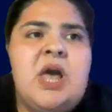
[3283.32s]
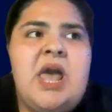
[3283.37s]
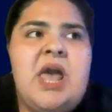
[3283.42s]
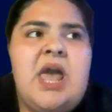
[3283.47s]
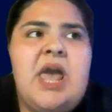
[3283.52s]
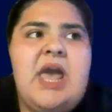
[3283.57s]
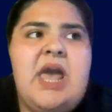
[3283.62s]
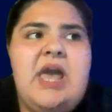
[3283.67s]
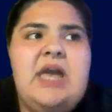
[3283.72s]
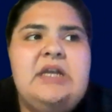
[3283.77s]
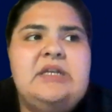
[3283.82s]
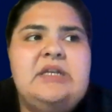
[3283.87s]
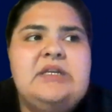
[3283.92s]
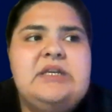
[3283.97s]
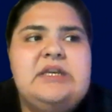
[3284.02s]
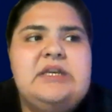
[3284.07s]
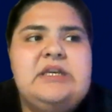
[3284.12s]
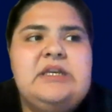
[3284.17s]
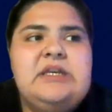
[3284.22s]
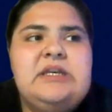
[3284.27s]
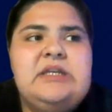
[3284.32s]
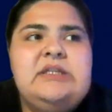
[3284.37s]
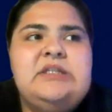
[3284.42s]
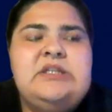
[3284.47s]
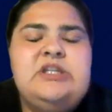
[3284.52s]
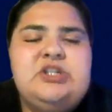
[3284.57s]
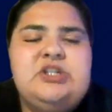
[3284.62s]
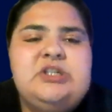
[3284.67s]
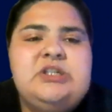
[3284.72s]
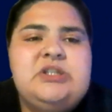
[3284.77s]
and it
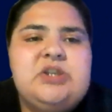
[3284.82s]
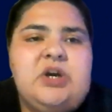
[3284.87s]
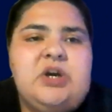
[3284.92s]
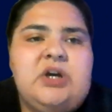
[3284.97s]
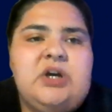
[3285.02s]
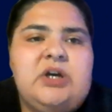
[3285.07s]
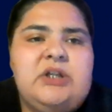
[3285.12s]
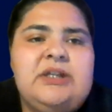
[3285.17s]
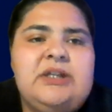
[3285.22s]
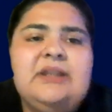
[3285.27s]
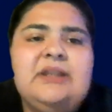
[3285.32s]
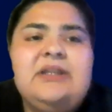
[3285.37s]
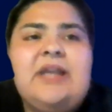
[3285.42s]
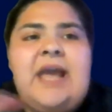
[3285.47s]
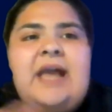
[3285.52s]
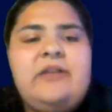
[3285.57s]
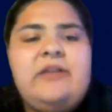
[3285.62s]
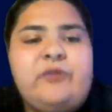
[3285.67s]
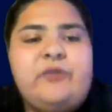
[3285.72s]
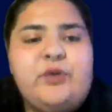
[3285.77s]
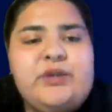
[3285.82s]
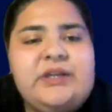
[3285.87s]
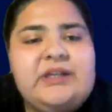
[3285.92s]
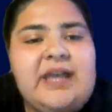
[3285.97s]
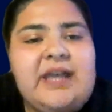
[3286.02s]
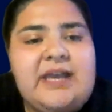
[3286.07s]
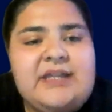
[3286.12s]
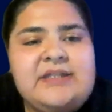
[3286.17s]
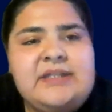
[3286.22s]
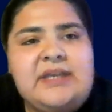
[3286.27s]
touches on the California
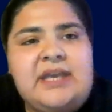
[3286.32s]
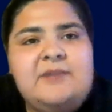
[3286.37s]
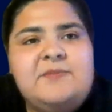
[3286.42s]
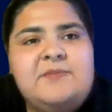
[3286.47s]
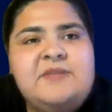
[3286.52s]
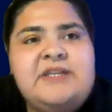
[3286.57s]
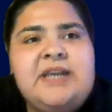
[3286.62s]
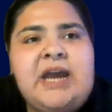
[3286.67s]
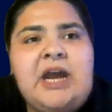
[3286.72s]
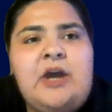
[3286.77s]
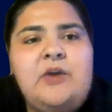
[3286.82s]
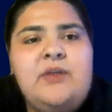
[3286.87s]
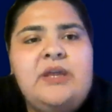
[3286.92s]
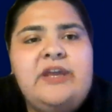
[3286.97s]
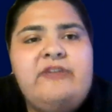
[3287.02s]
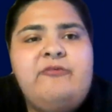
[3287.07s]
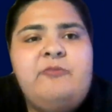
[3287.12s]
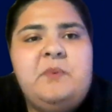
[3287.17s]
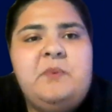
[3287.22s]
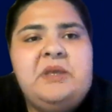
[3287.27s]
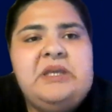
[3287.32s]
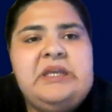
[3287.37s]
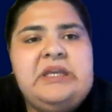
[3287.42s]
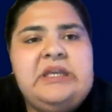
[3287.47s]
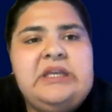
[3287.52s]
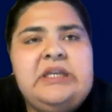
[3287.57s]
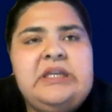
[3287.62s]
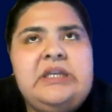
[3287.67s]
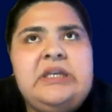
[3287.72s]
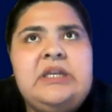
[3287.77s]
landscapes and how they've
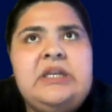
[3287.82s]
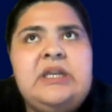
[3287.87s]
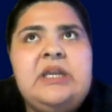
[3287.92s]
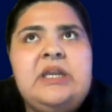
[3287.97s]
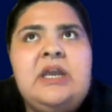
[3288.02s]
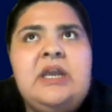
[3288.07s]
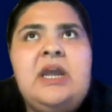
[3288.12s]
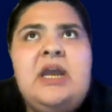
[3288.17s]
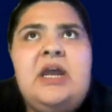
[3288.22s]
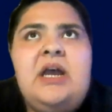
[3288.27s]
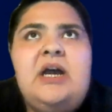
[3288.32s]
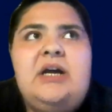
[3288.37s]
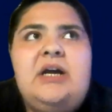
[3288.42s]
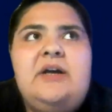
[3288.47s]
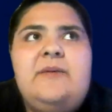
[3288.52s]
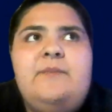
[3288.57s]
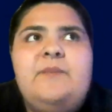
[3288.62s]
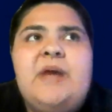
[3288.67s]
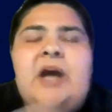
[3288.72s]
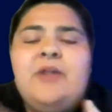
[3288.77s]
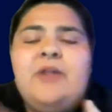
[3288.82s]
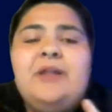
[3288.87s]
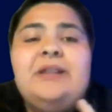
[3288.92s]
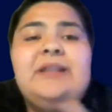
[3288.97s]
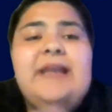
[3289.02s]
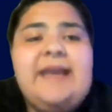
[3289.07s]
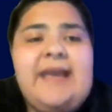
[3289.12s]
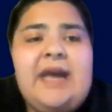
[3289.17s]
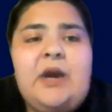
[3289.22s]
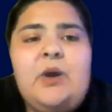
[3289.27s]
been how the
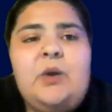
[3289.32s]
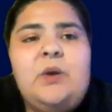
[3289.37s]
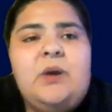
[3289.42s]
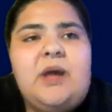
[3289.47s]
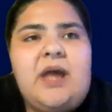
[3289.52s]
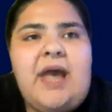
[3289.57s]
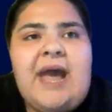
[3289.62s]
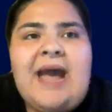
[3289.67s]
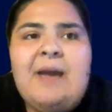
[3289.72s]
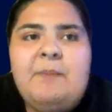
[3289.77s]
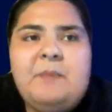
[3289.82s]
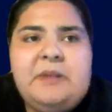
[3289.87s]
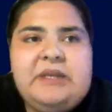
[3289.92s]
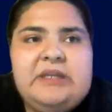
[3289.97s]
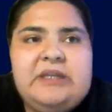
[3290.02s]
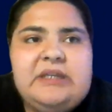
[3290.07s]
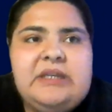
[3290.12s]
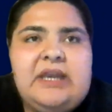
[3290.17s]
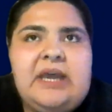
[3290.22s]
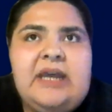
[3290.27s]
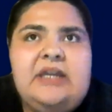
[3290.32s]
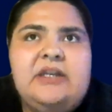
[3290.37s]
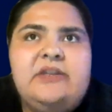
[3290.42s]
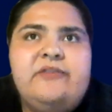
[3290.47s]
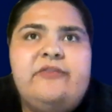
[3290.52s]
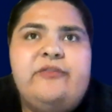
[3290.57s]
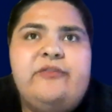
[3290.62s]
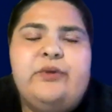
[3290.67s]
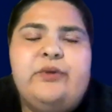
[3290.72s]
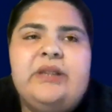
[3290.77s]
layout happened kind
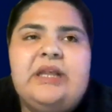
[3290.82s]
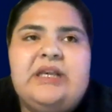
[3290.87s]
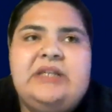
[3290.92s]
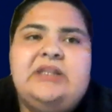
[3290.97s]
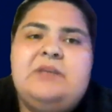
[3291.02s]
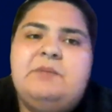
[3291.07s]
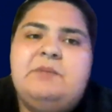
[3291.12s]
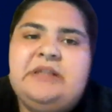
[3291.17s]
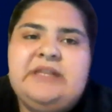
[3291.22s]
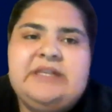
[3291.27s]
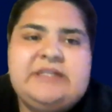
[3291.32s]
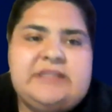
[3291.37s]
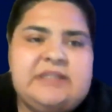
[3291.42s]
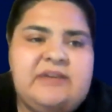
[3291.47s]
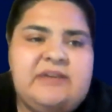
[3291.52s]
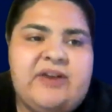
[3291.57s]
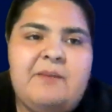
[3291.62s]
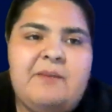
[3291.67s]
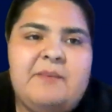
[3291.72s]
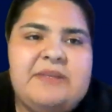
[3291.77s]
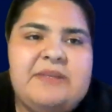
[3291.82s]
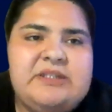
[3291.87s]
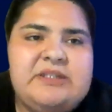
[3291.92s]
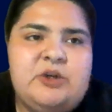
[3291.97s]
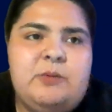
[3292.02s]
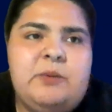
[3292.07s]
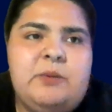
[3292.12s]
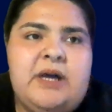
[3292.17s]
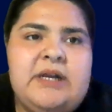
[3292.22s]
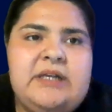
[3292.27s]
of for like the policing of
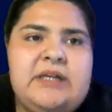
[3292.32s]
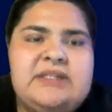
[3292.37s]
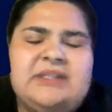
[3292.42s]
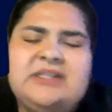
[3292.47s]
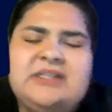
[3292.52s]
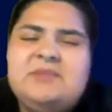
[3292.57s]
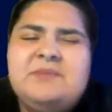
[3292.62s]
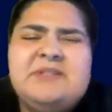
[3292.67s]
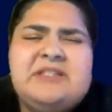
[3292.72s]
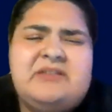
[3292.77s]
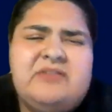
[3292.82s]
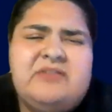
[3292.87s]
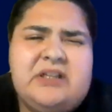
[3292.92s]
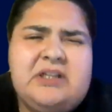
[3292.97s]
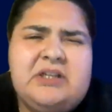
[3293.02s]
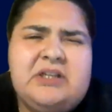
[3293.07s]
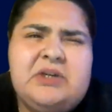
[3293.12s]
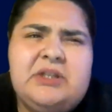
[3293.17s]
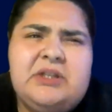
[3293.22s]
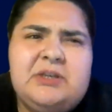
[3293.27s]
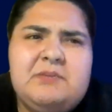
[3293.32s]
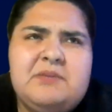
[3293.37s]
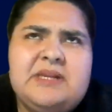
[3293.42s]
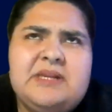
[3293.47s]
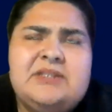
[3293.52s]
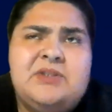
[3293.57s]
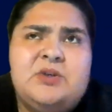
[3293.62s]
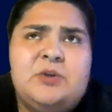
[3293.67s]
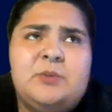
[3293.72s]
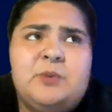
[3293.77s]
campesino bodies, I think specifically during the
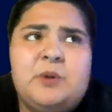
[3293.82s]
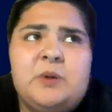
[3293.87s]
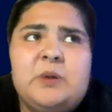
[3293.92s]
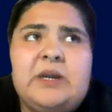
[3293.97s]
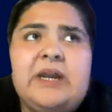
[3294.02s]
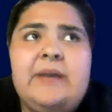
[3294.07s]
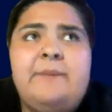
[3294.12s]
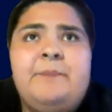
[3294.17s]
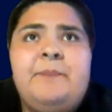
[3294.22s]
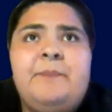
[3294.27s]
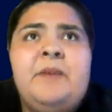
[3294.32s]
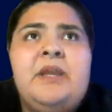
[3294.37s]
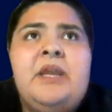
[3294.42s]
Bracero program.